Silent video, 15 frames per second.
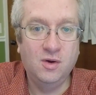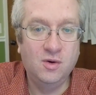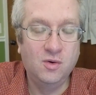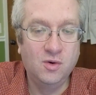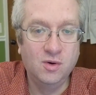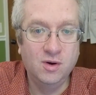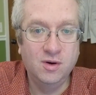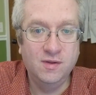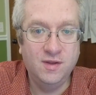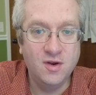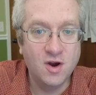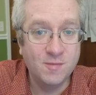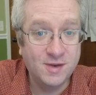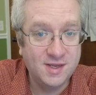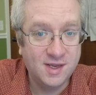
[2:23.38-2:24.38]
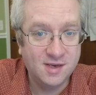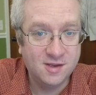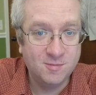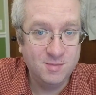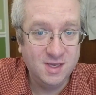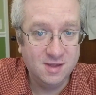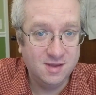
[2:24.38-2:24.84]
or the Armatan
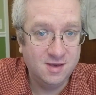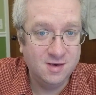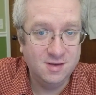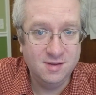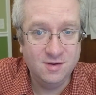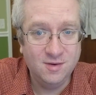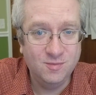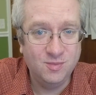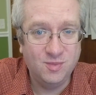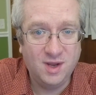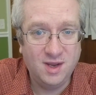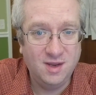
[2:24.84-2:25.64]
Chameleon, and they're,